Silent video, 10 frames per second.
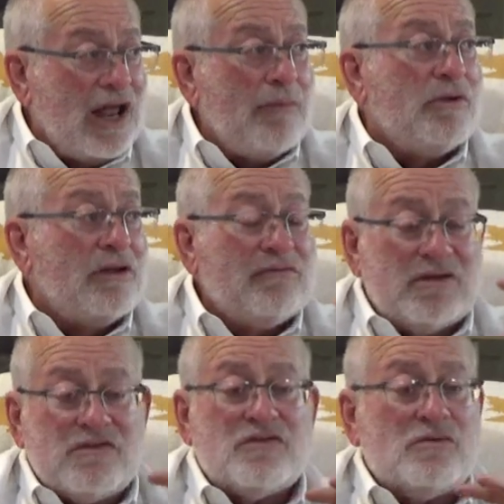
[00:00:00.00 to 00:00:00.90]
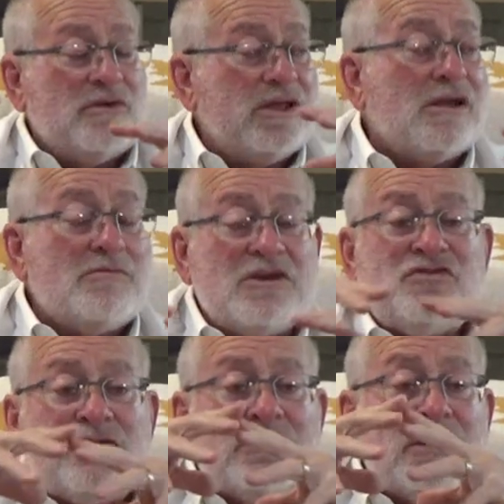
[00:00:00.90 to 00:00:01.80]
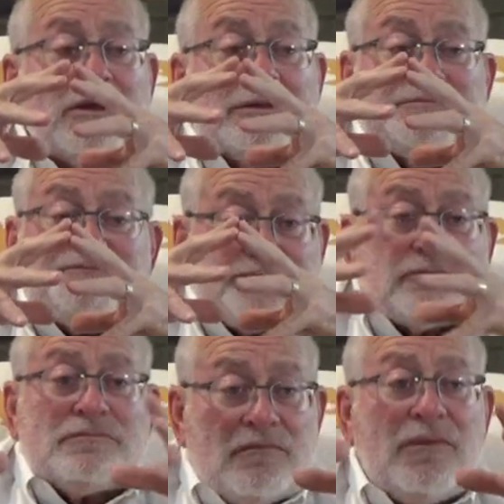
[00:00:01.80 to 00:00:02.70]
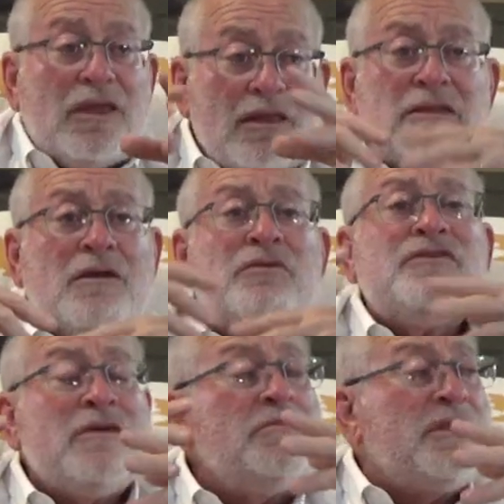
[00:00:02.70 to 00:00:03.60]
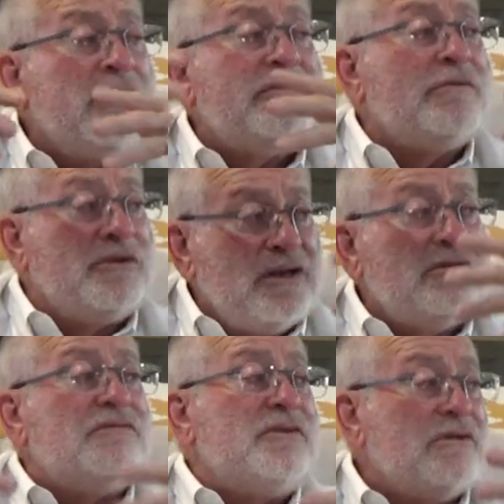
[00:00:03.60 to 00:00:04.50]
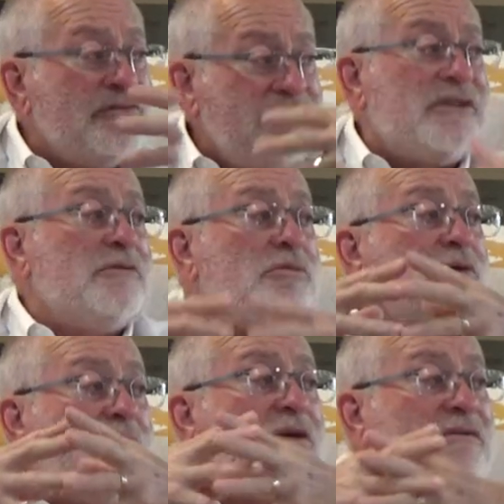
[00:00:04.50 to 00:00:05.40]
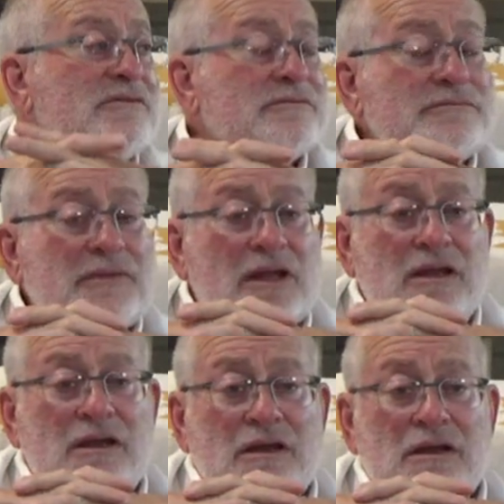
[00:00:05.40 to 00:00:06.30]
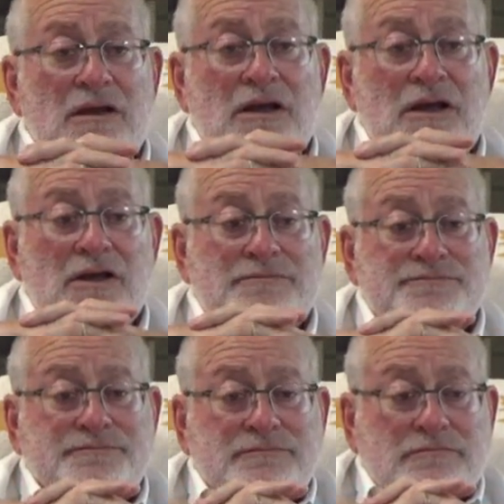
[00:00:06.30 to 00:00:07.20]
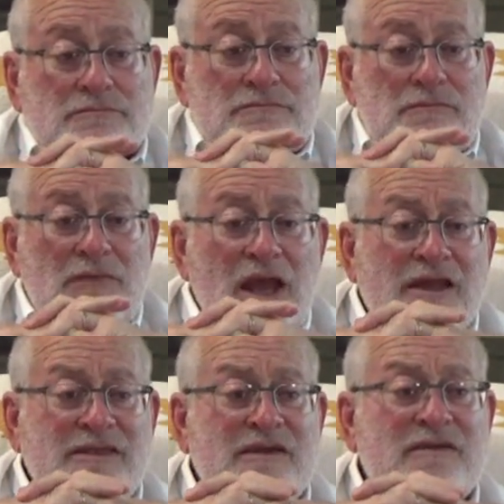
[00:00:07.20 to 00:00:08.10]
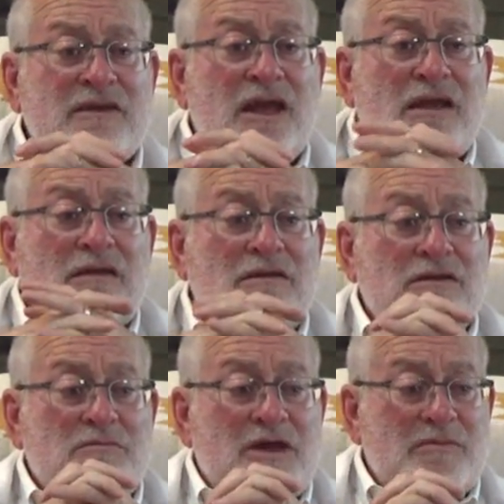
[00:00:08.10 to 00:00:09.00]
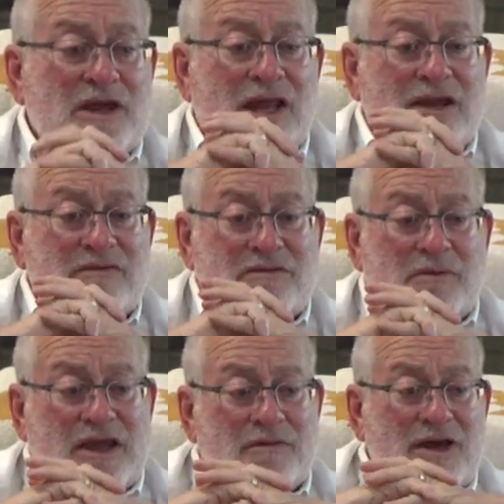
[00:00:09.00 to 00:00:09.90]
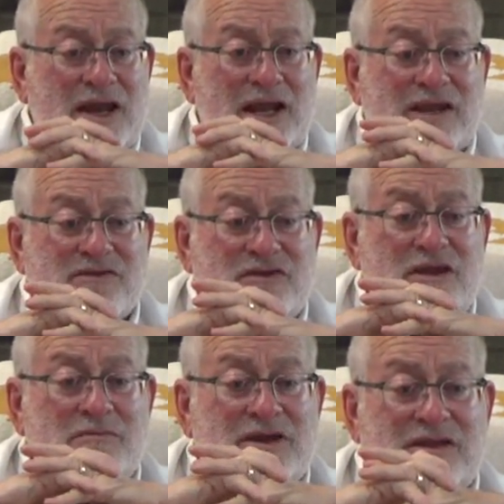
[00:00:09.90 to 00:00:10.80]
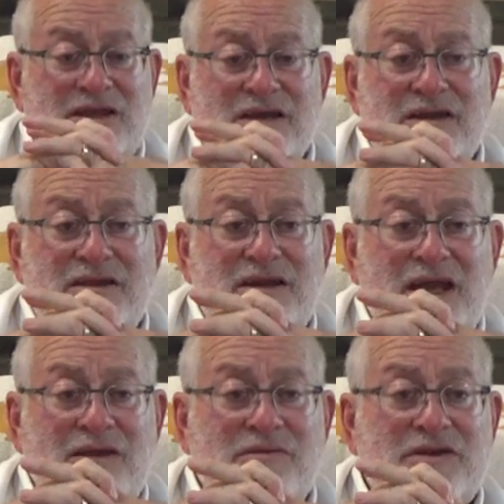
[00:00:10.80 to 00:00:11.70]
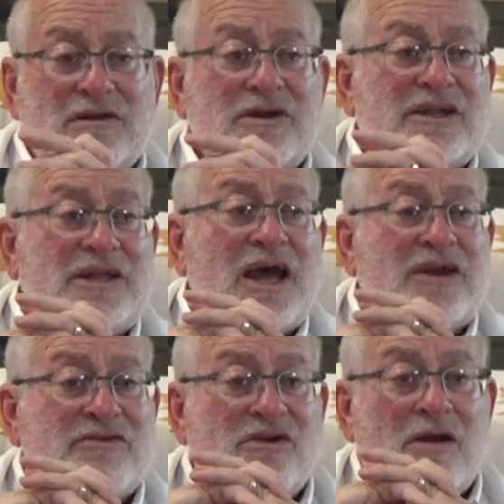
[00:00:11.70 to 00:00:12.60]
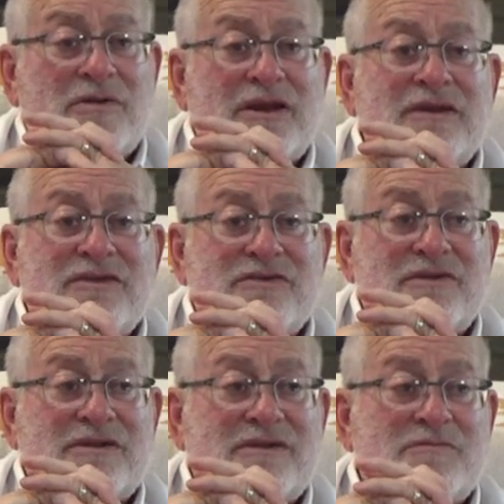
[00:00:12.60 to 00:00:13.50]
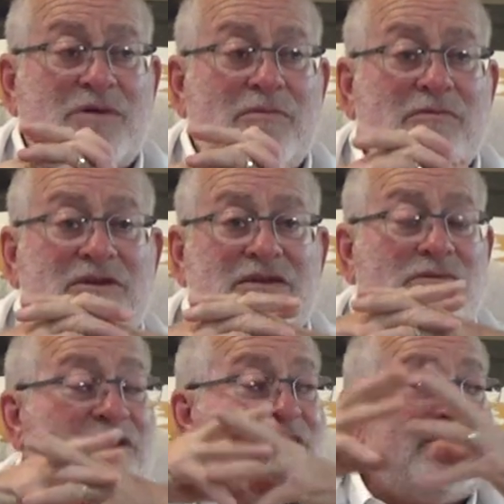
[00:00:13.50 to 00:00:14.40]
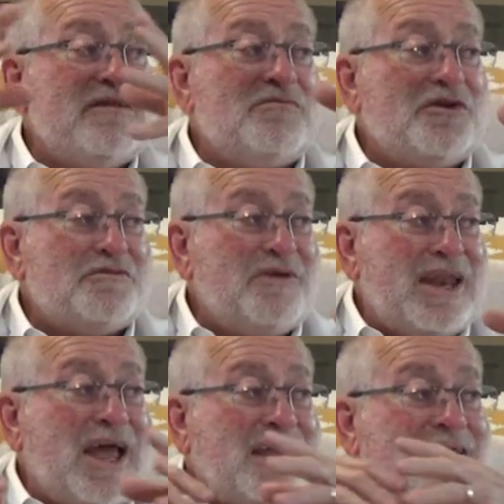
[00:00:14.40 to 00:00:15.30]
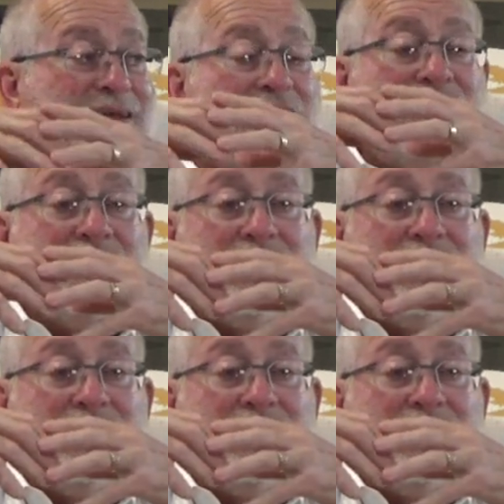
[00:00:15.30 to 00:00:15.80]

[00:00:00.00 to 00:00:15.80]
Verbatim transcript: the collaborative issue with the commission there were some things that we didn't feel fit the portobello's. Uh, um, I think today you know, there may be a lot of debate about LNG, but at the end of the day, when you look at the hydrocarbon industry, it's probably the one that's the most benign.